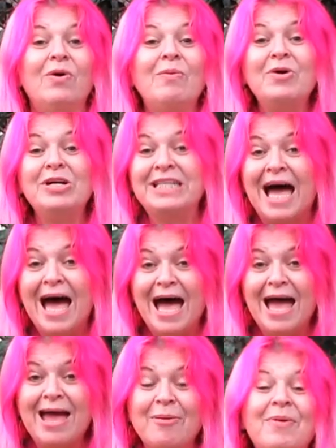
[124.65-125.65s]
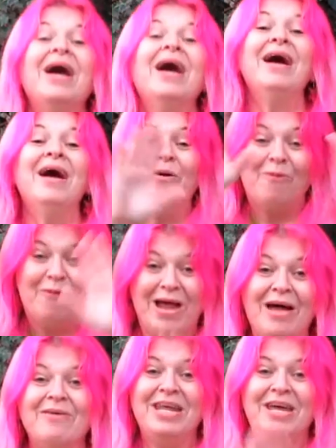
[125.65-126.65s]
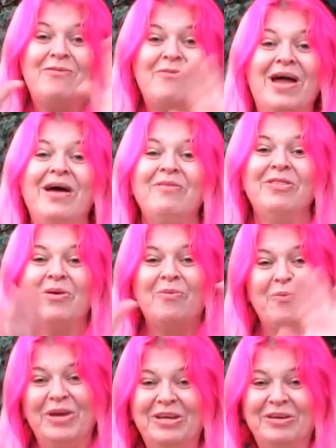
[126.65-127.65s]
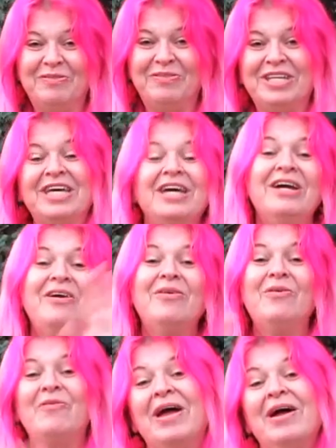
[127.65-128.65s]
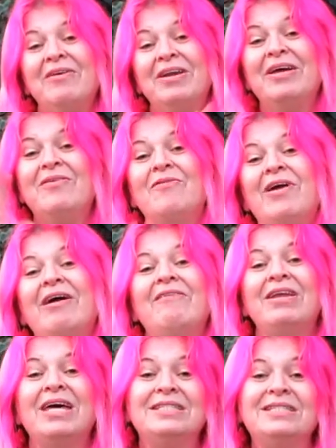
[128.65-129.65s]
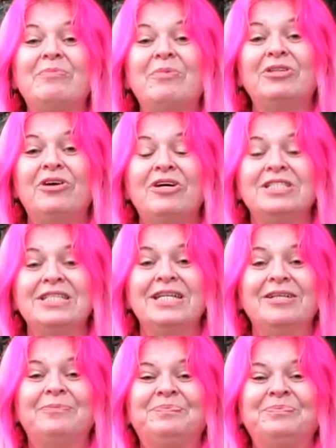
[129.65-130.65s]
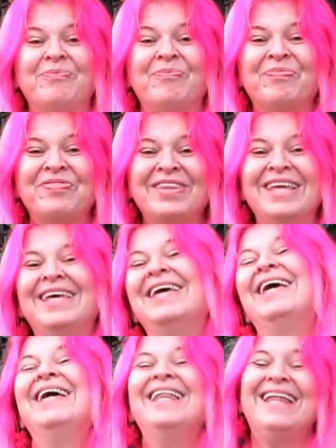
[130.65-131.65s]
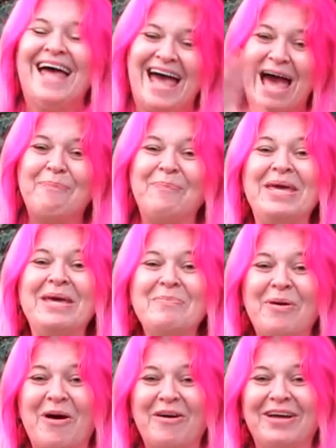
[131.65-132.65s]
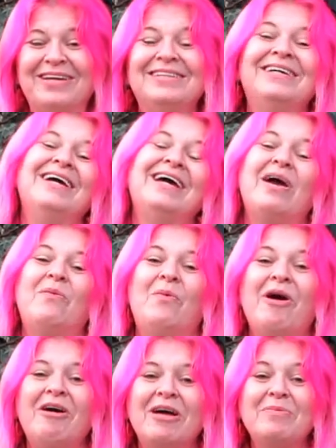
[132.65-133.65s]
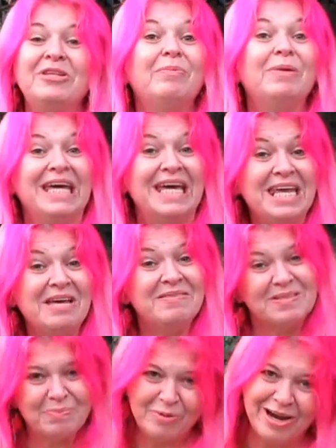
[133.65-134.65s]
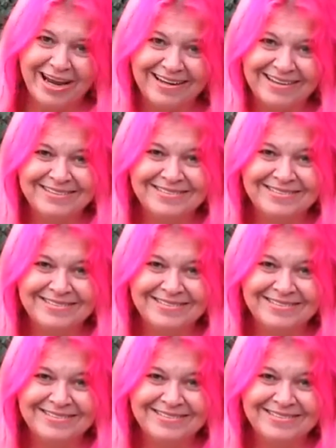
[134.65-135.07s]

One more time! Round and round the wheel of the year, round and round as Imbolc draws near. Happy Imbolc! And welcome to the beginning of spring.